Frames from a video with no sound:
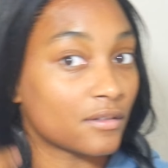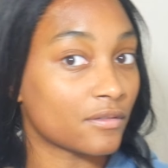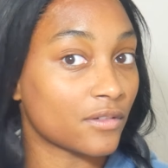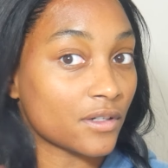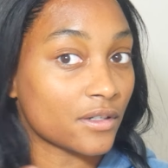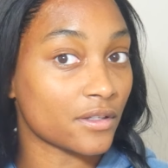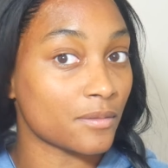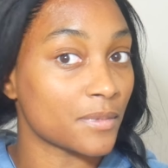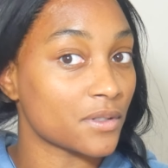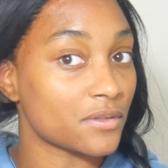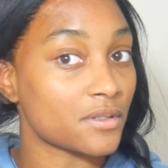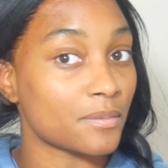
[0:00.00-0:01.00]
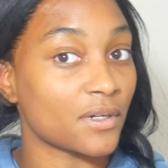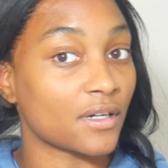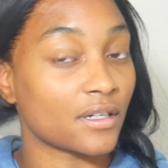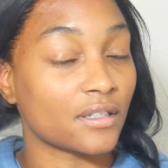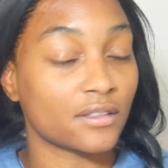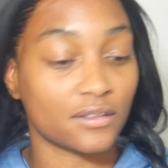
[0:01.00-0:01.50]
for the most
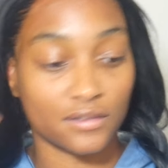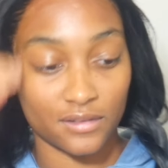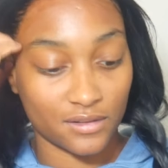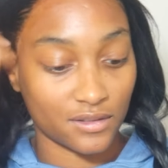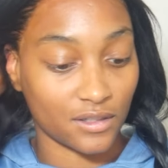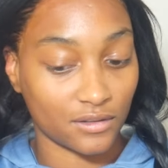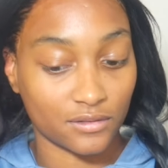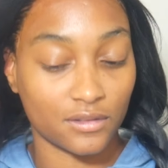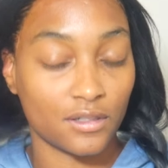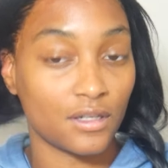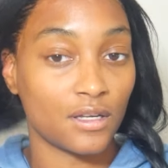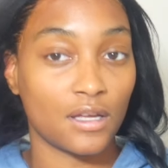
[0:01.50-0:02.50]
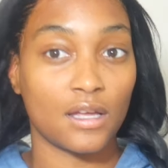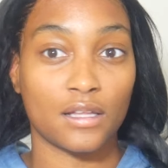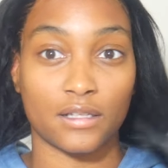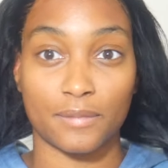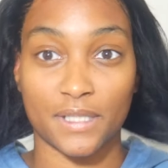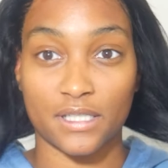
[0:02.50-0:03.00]
part. So
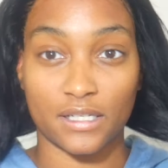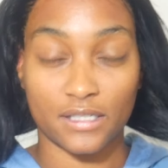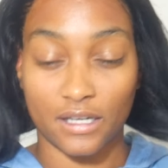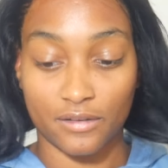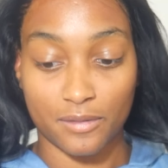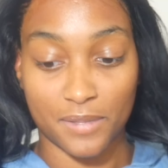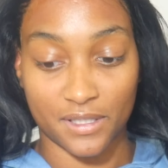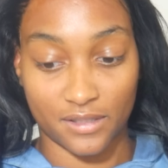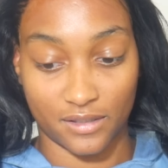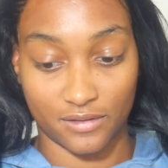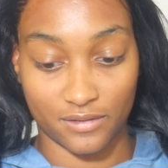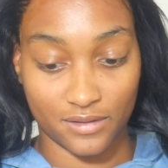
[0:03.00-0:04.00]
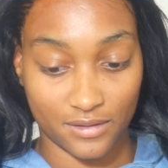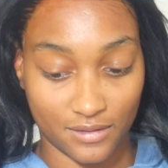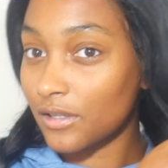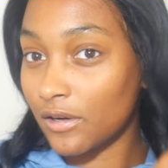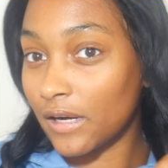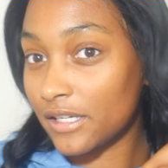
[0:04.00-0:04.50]
let me take down the pigtails.
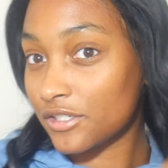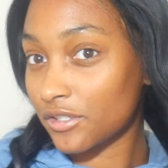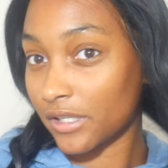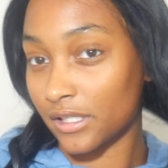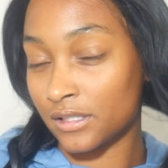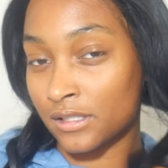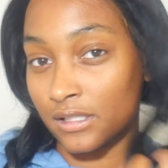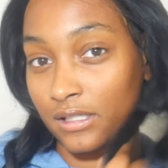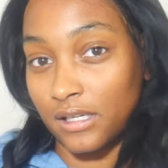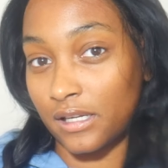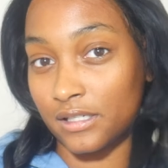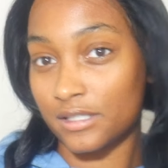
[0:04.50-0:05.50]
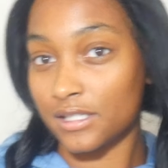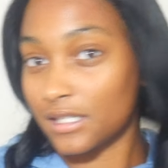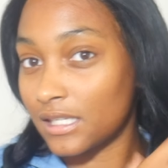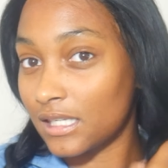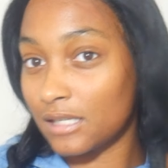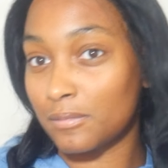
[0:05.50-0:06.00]
So I straightened it and to
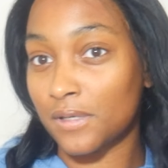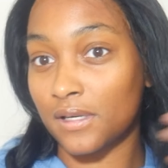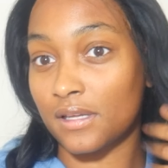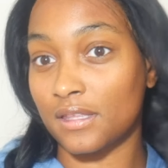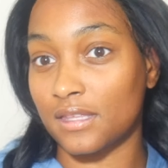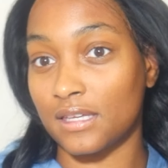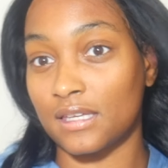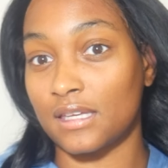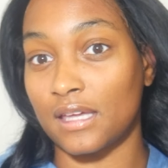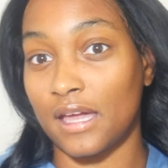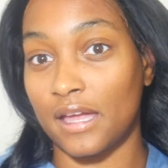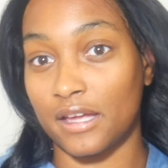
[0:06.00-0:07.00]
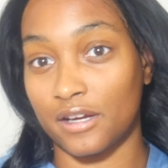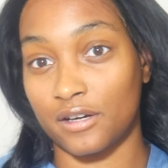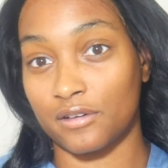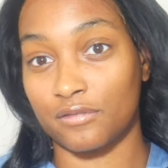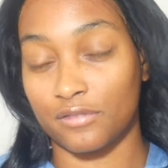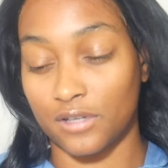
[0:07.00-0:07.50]
keep the
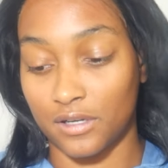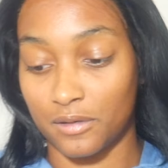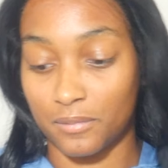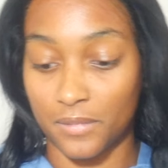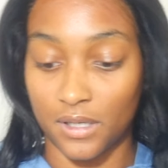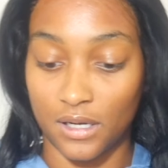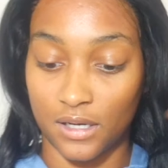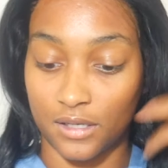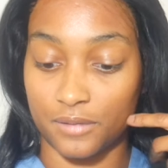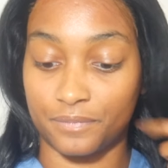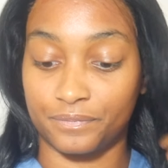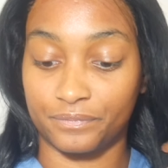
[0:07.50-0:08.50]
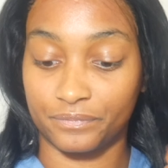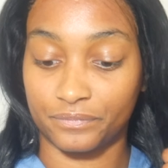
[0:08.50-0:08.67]
hair from um,